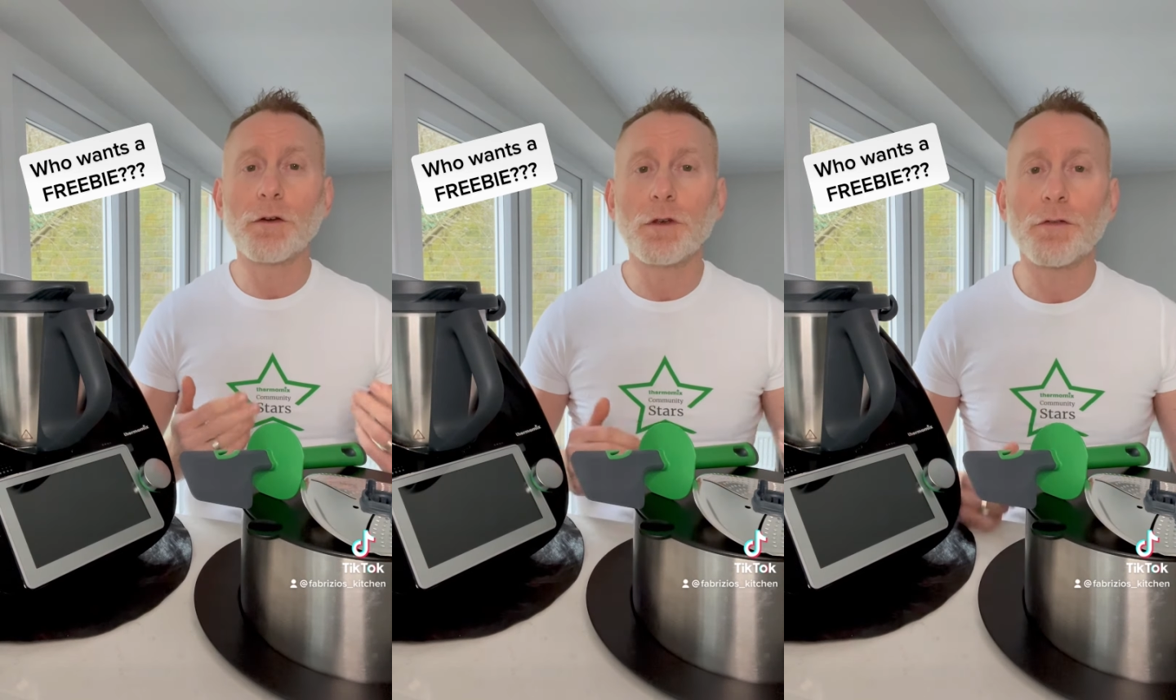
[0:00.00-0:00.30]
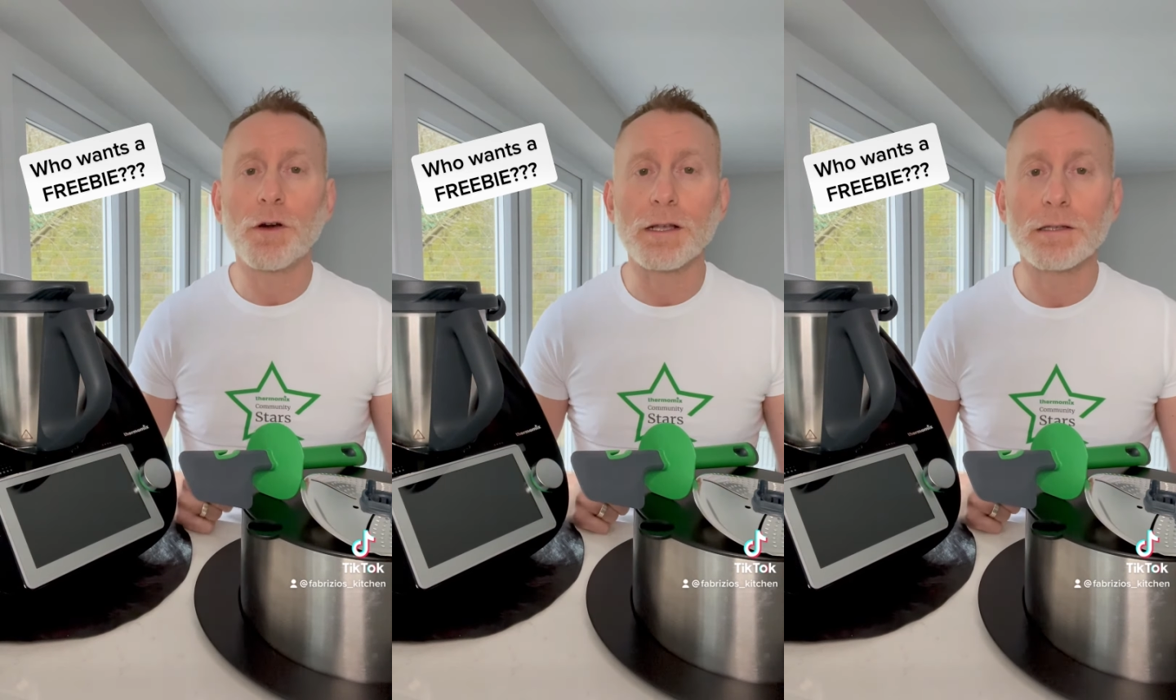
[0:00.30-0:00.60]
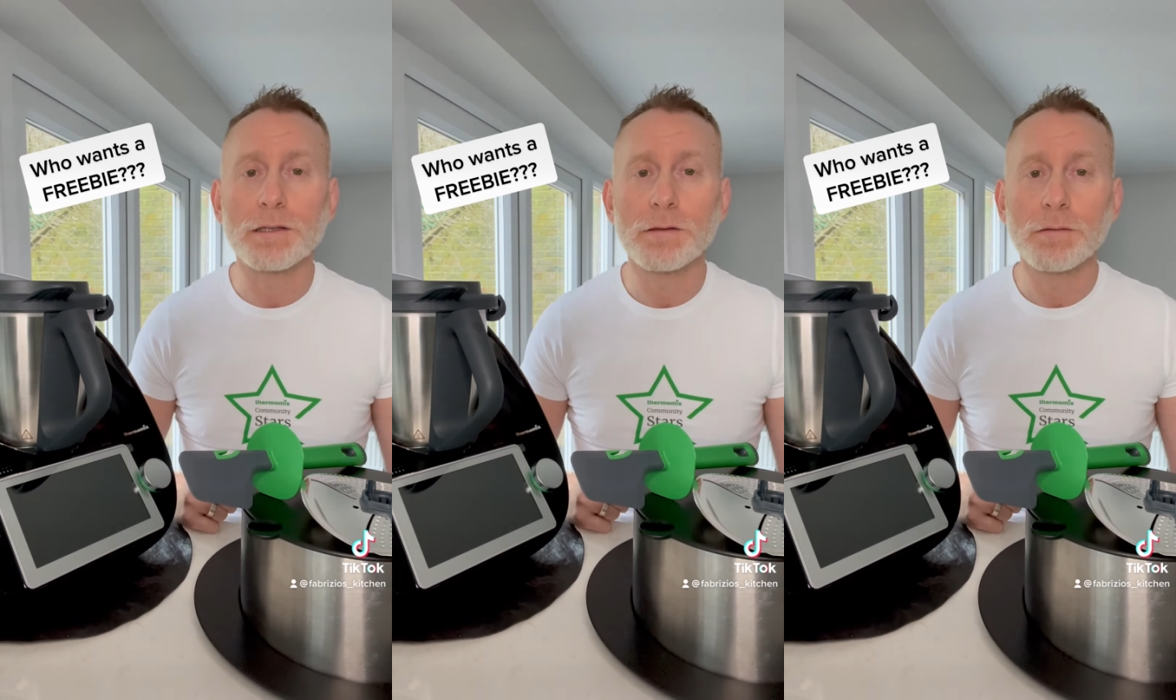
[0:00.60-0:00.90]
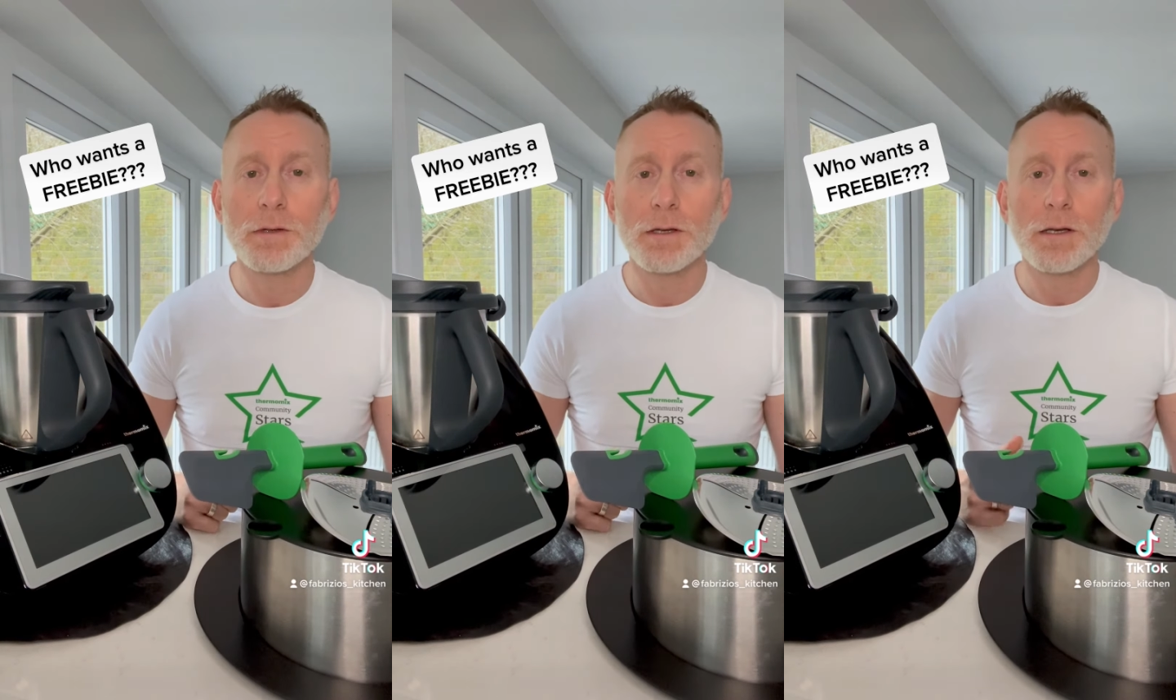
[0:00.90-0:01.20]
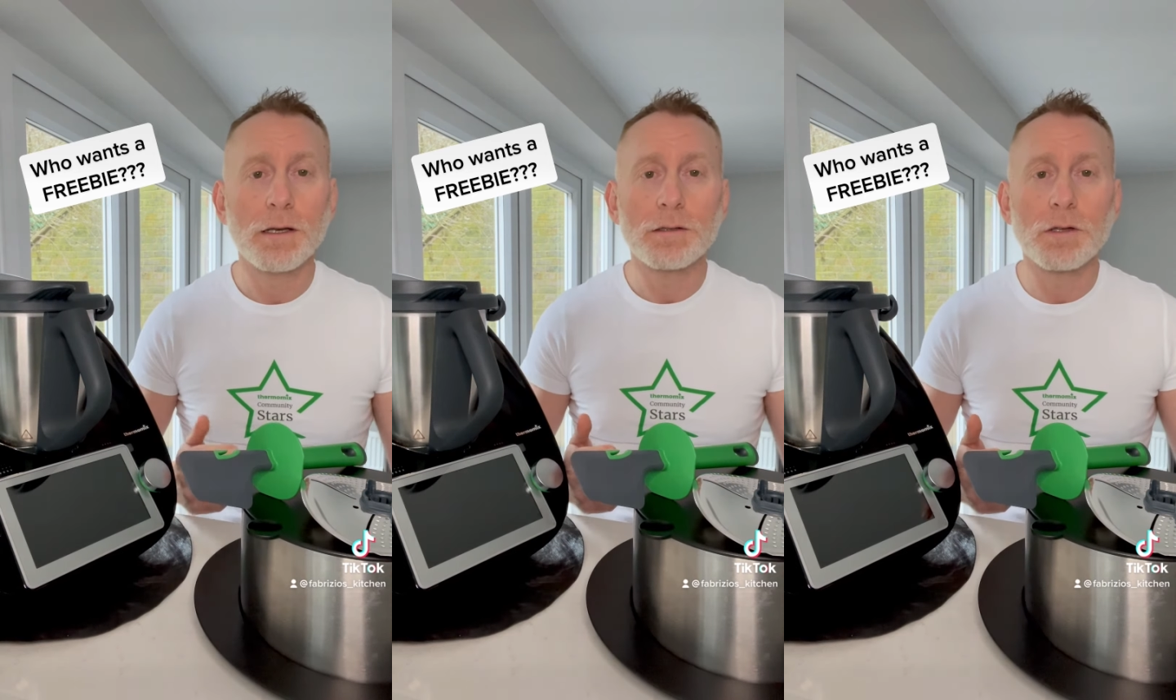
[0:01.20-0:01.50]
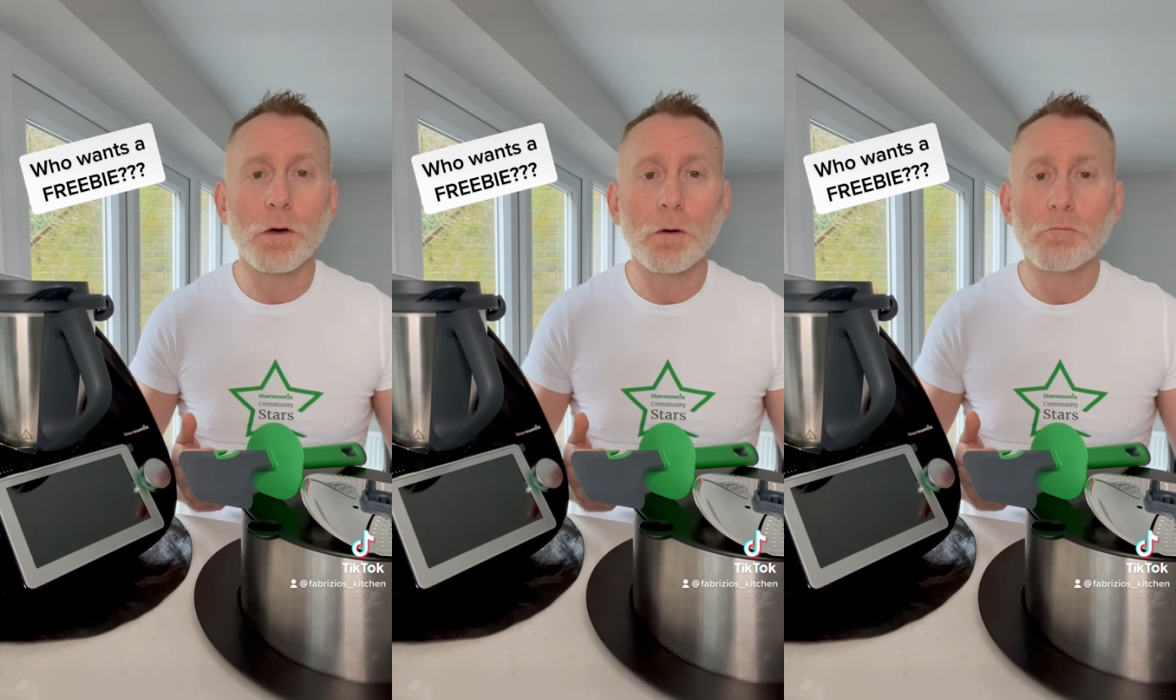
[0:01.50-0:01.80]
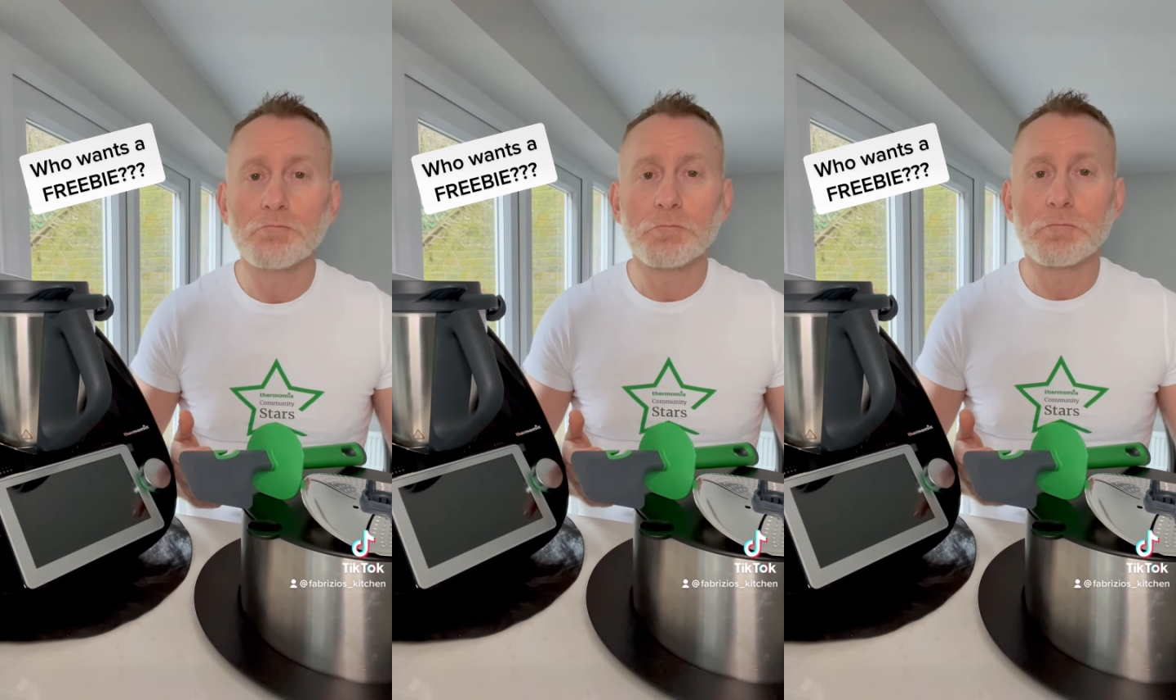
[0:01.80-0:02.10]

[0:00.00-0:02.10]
of your friends. So,